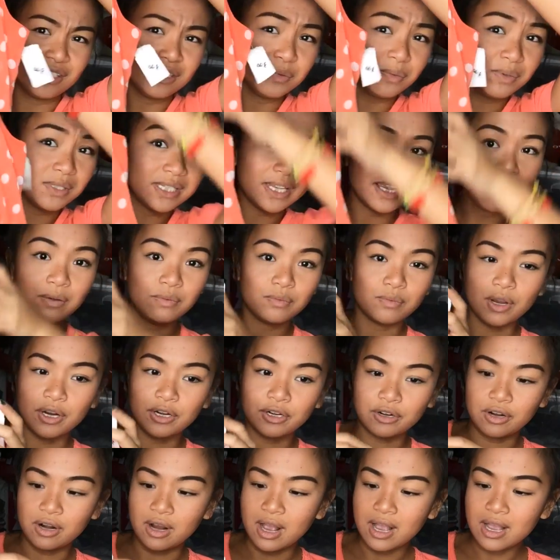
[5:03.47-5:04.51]
So this was a
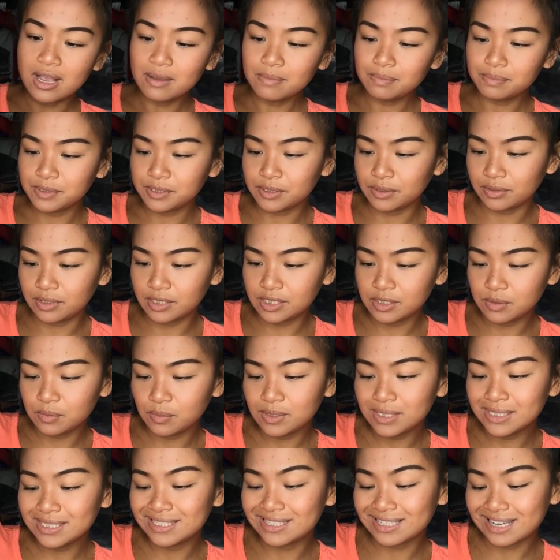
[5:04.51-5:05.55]
runner up. So
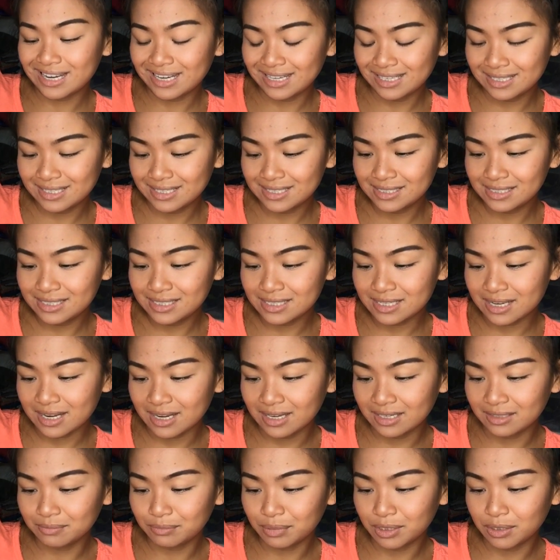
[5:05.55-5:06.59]
this was
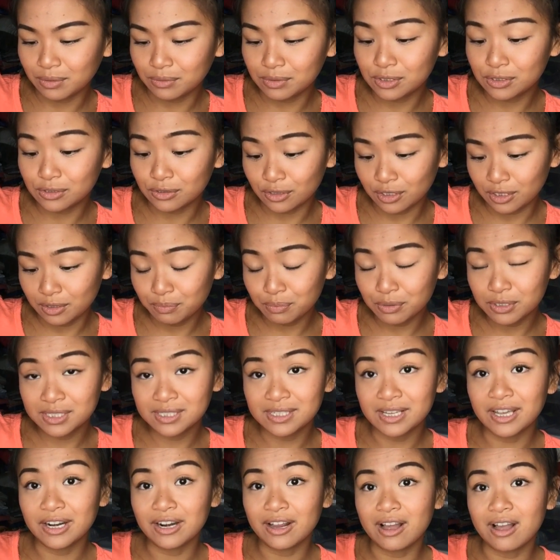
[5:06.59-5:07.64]
$9.99, but it was
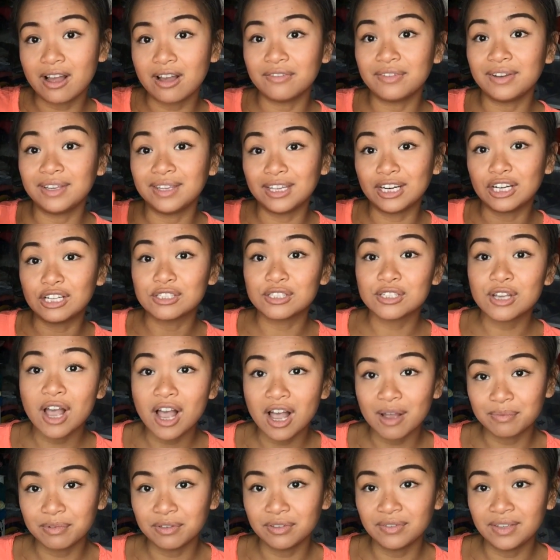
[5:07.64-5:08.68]
30% off, and then on
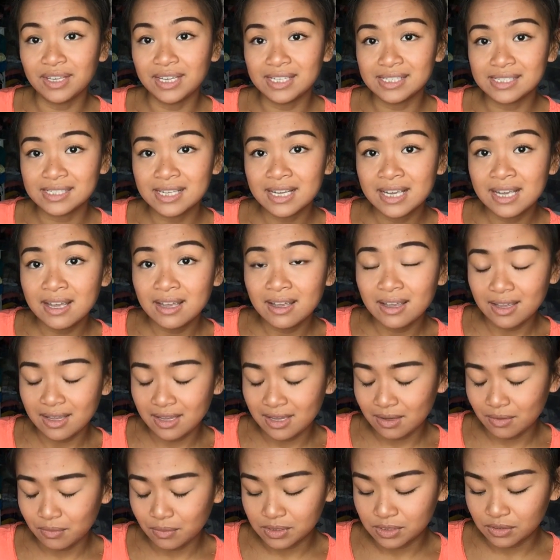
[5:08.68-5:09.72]
top of it,
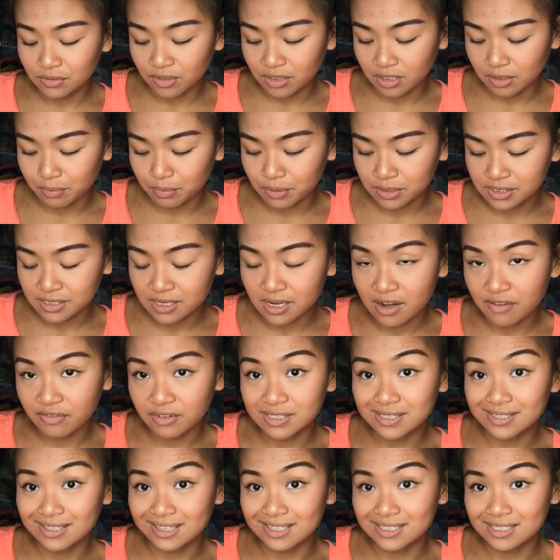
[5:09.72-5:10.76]
it was 50% off
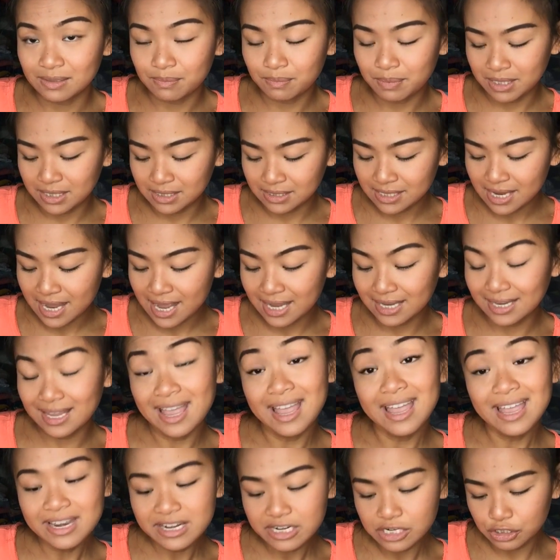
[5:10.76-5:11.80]
because it is a pink tag
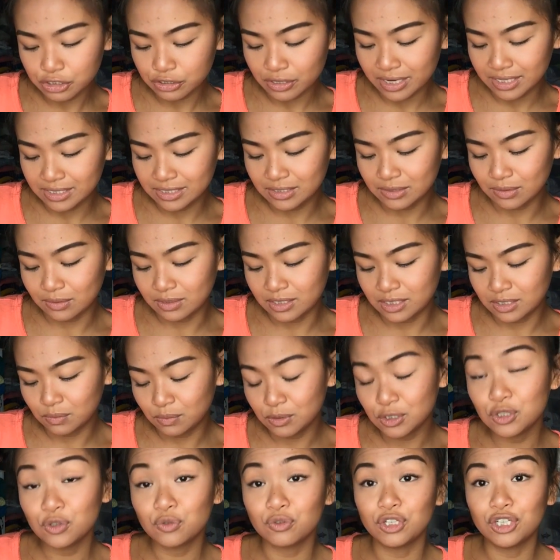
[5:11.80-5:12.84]
and a dress. So this
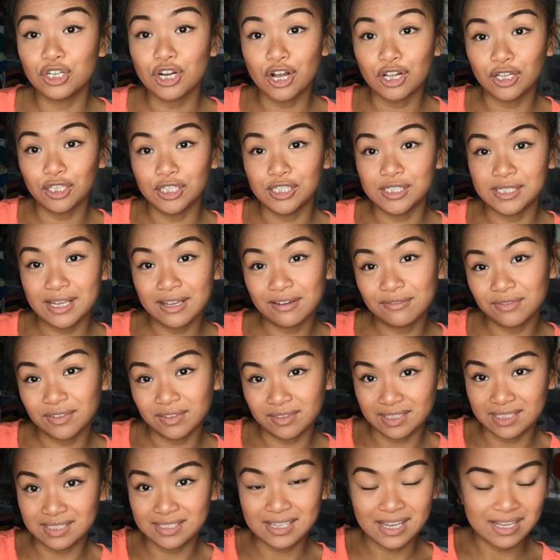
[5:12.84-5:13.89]
was
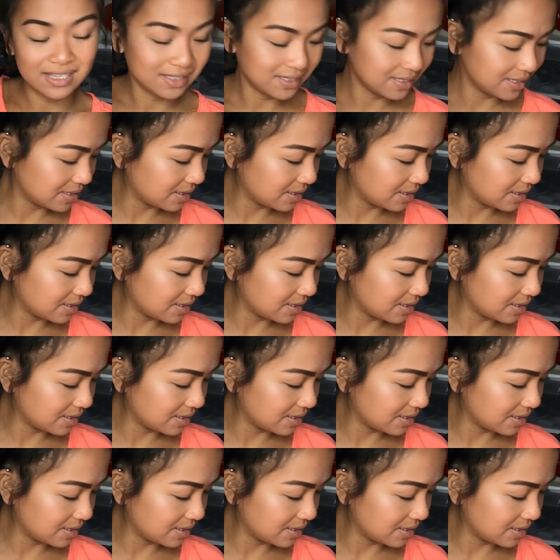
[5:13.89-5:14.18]
$3.50.